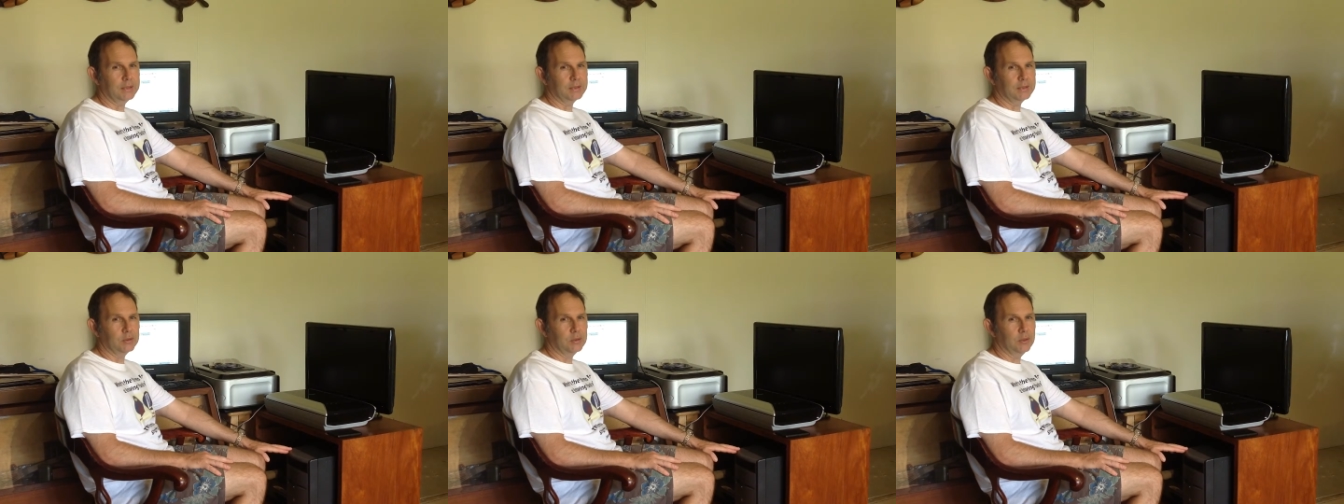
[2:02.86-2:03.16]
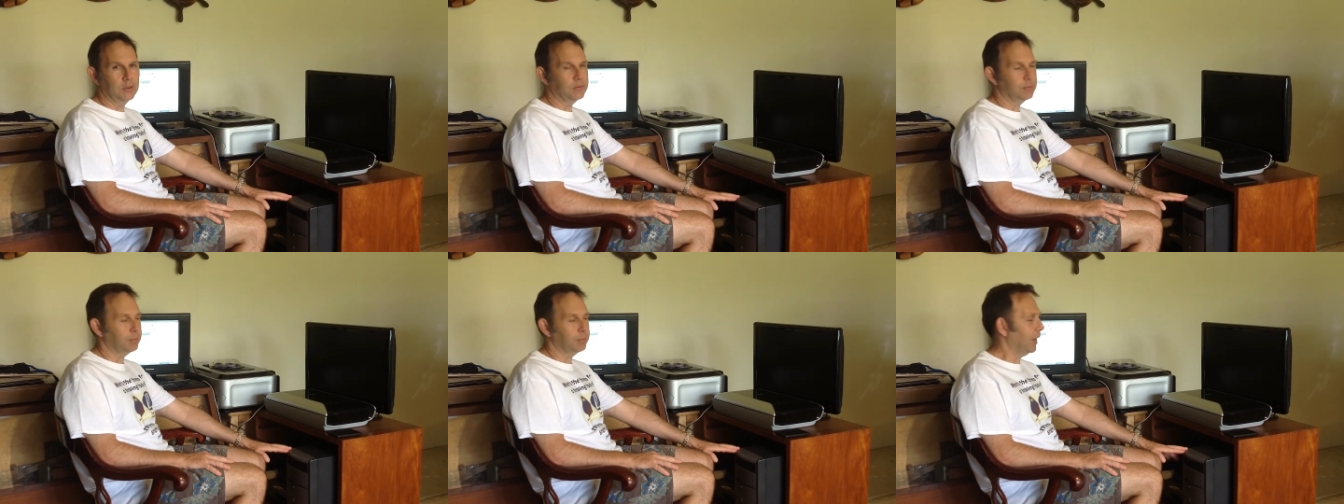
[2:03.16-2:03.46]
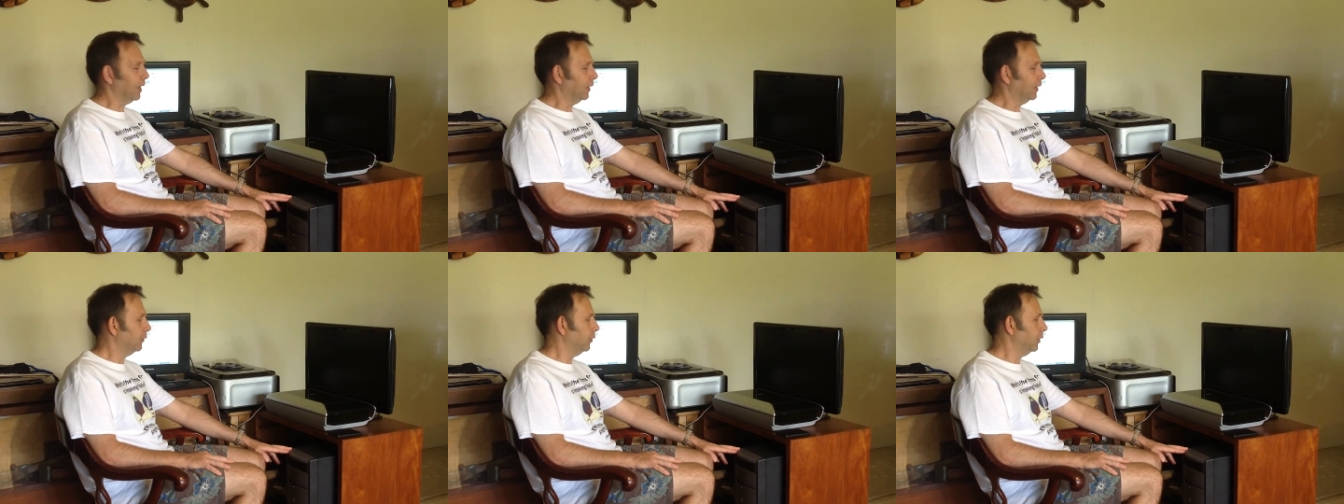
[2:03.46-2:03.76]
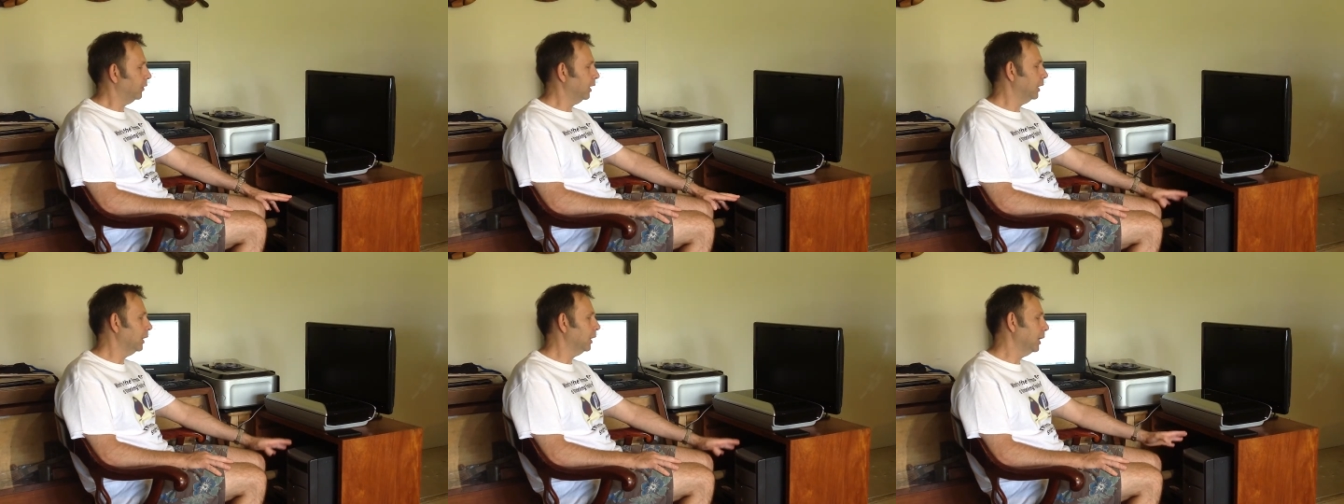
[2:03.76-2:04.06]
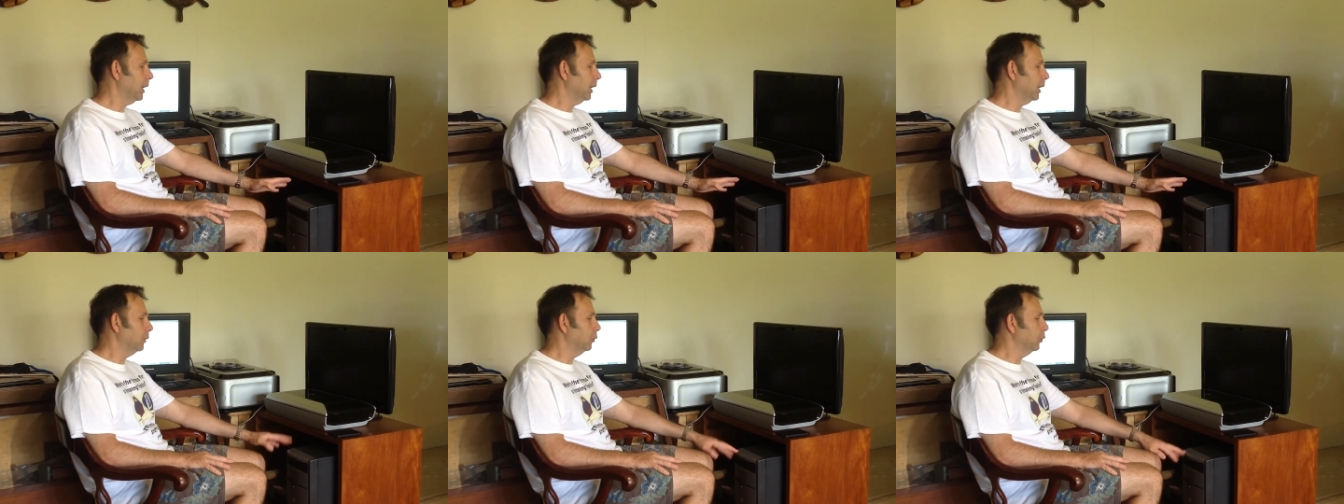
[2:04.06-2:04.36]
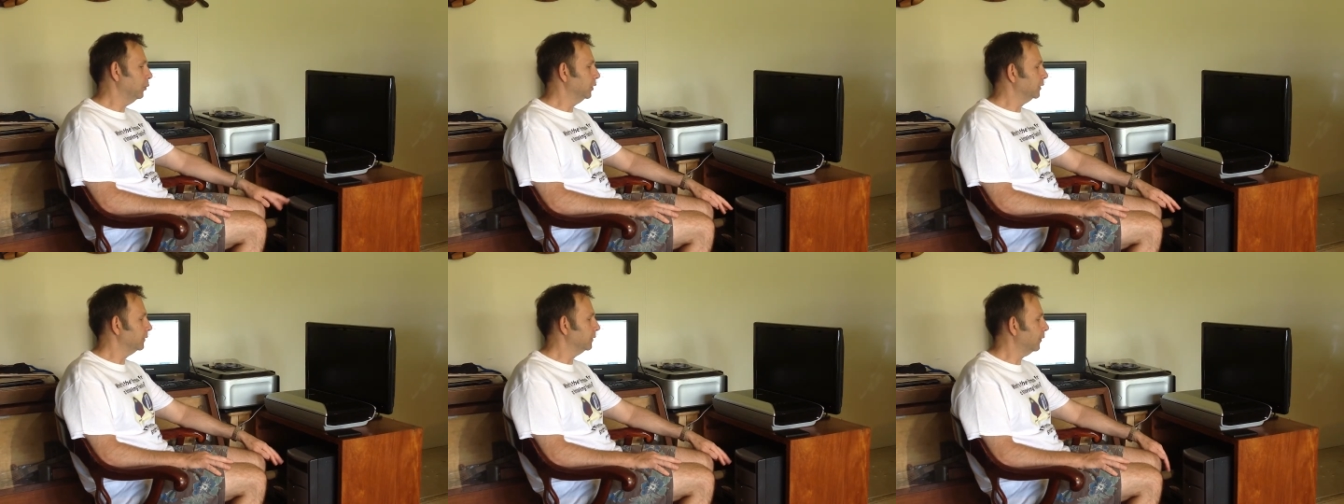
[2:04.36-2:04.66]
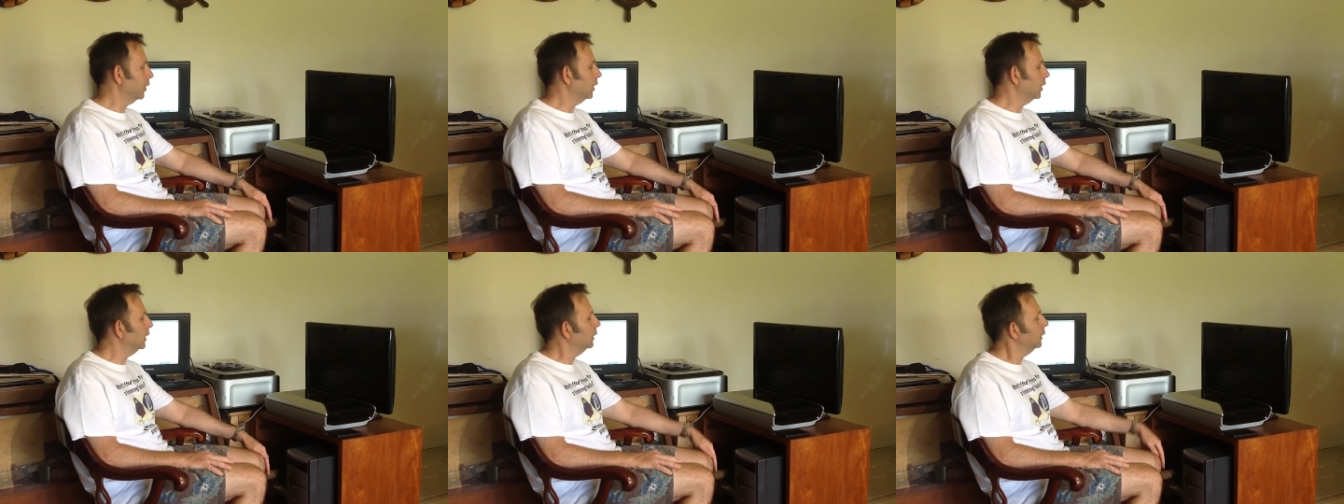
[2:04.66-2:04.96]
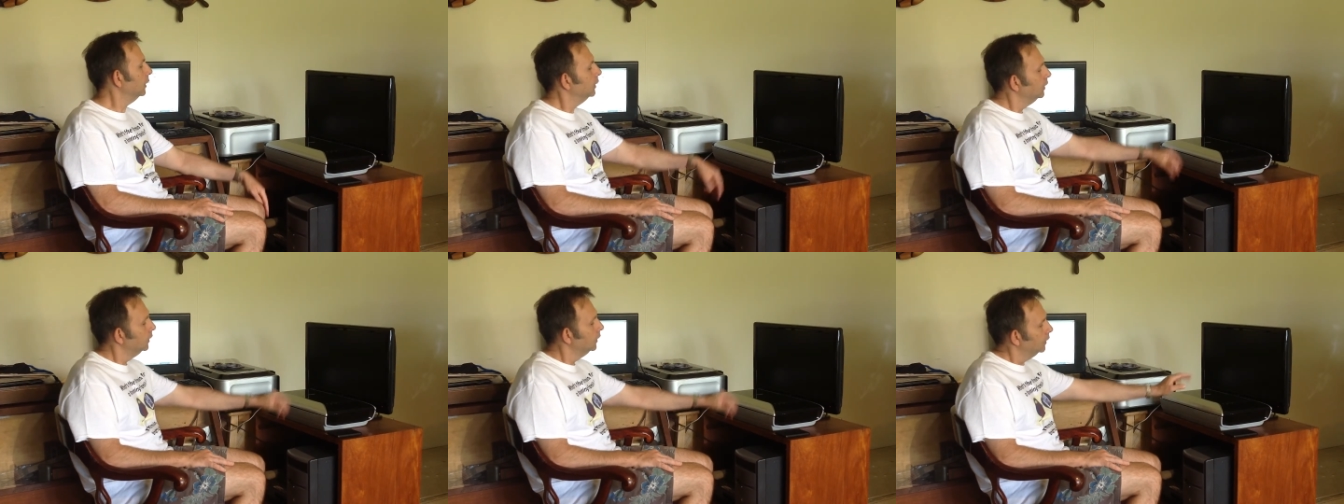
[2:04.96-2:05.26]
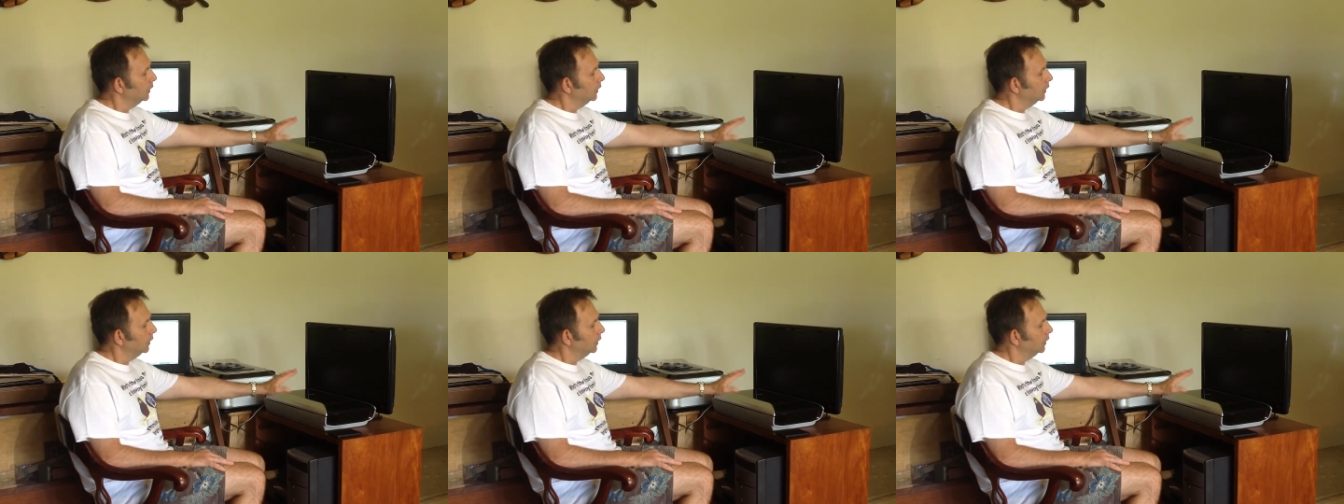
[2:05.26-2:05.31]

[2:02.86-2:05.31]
last service pack three. It works fine.